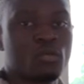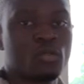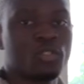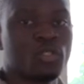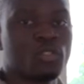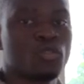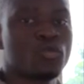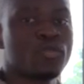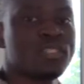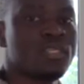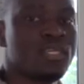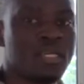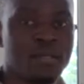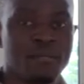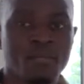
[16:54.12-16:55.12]
equation to
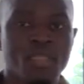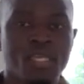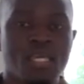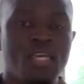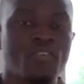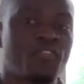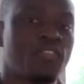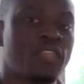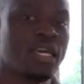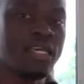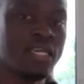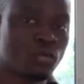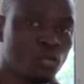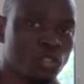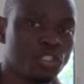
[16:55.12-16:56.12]
see if the
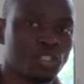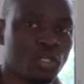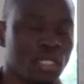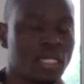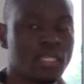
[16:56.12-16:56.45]
equation